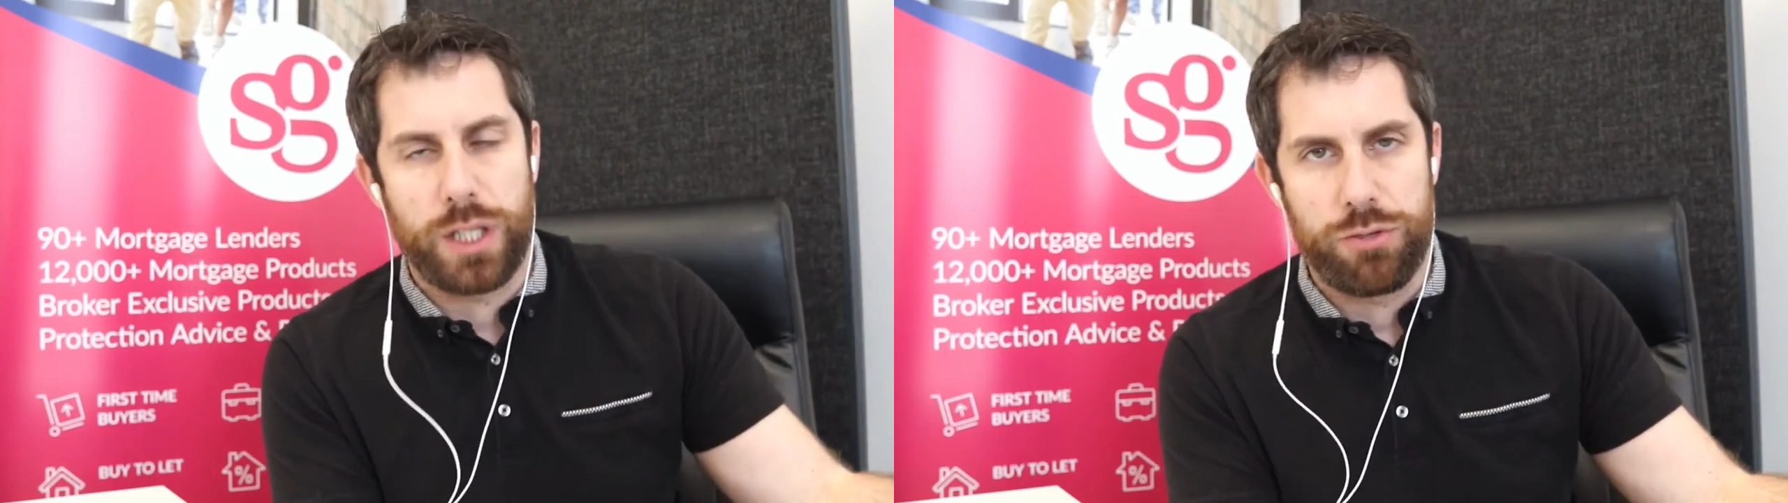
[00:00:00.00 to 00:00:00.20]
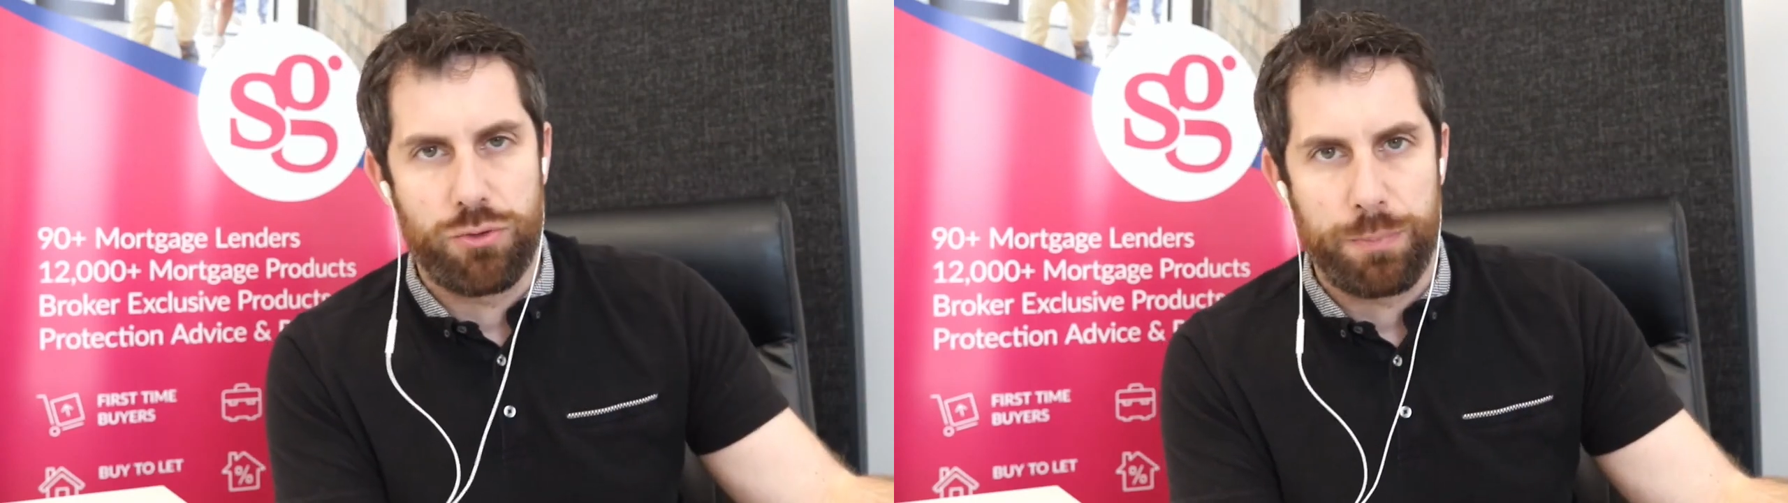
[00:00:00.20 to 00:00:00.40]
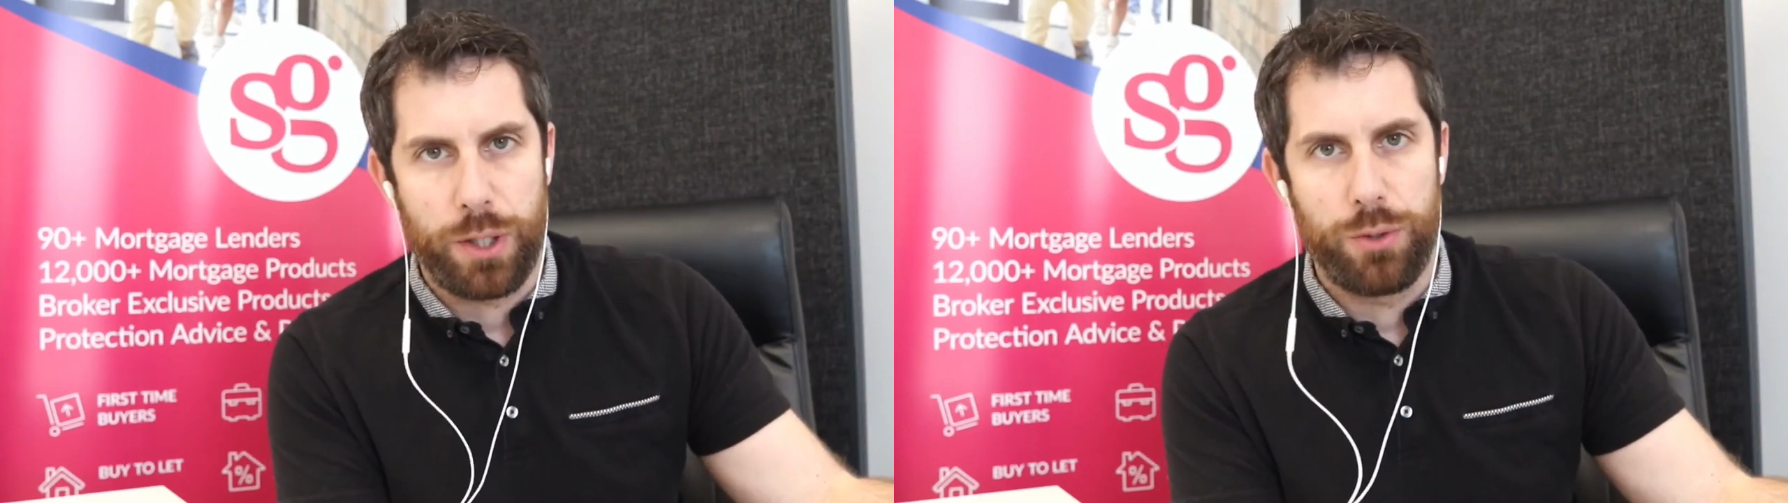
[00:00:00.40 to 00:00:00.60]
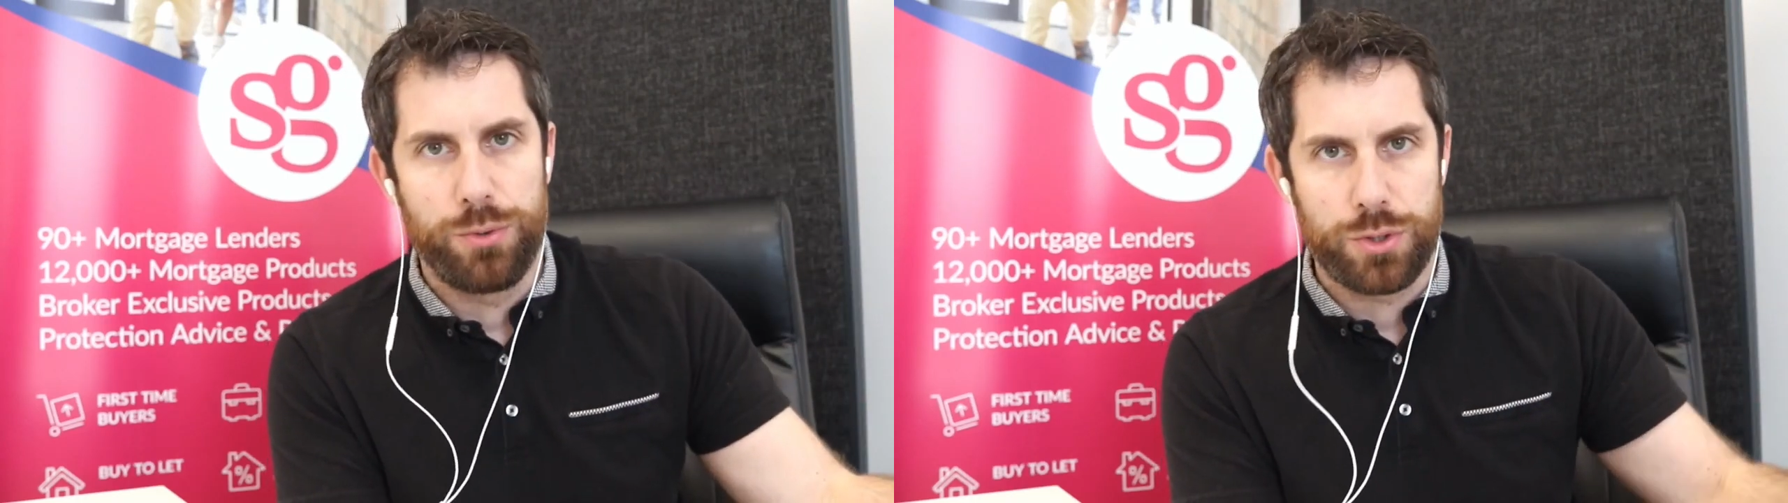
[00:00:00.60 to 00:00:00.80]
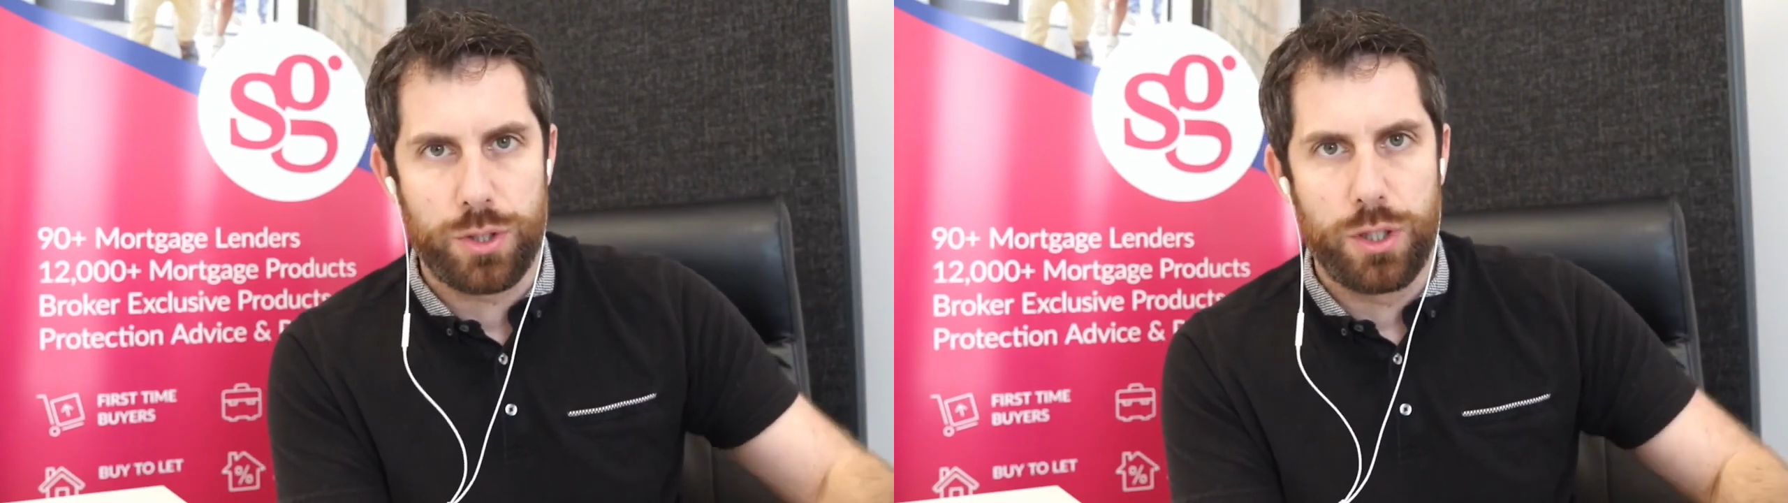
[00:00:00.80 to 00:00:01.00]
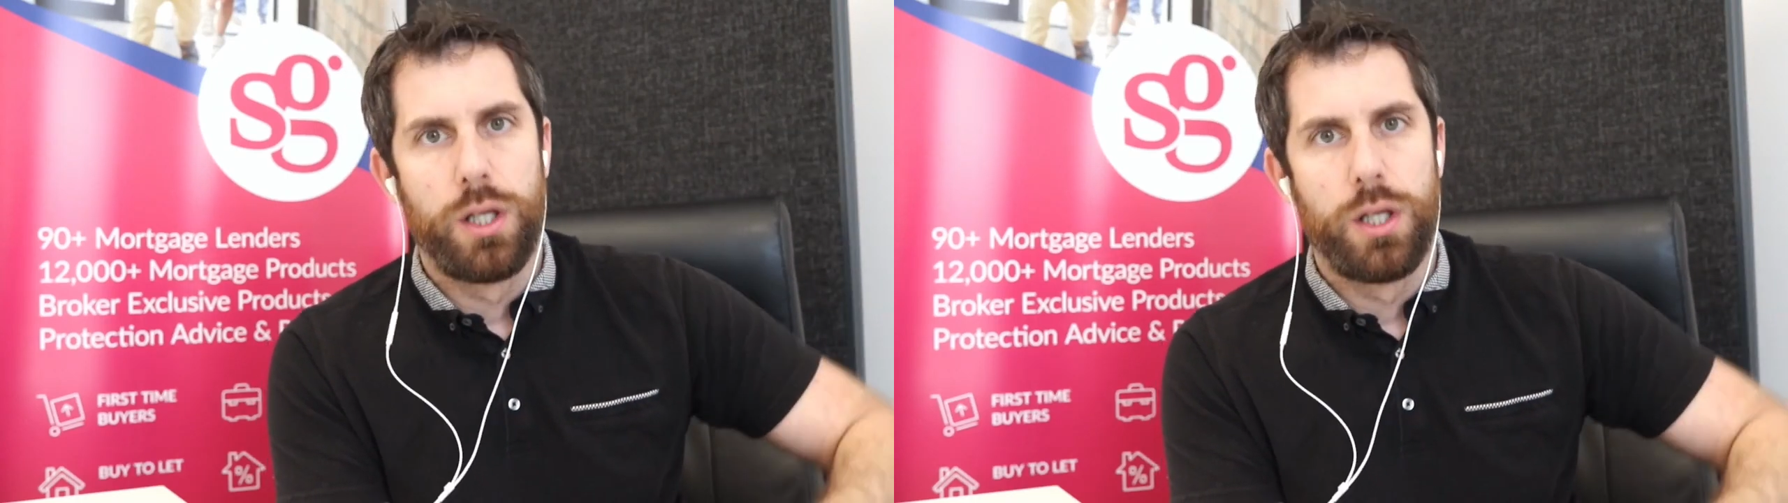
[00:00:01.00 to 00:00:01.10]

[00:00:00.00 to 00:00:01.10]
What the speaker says: £100